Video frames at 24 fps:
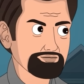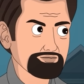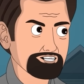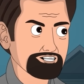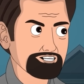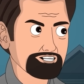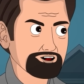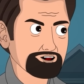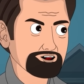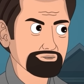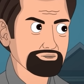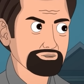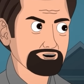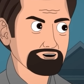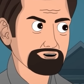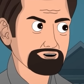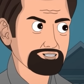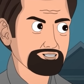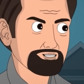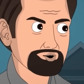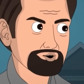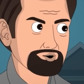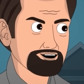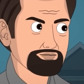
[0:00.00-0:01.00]
After
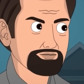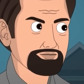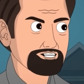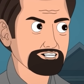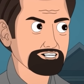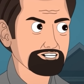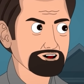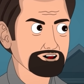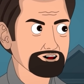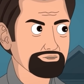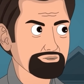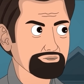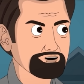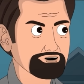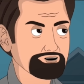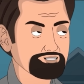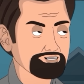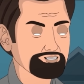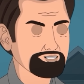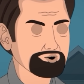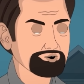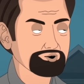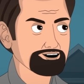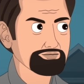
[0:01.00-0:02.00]
spending the first
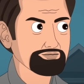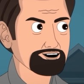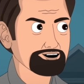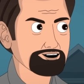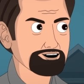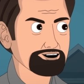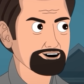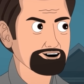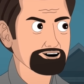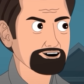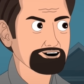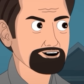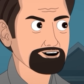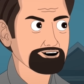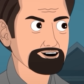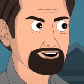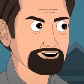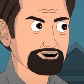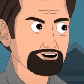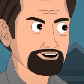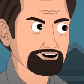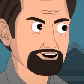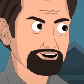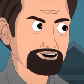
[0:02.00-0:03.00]
12 years of his
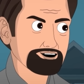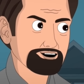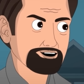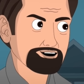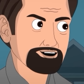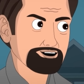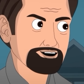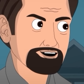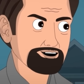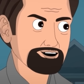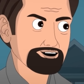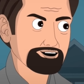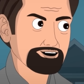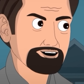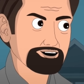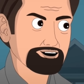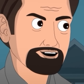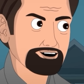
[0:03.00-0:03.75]
life in the state,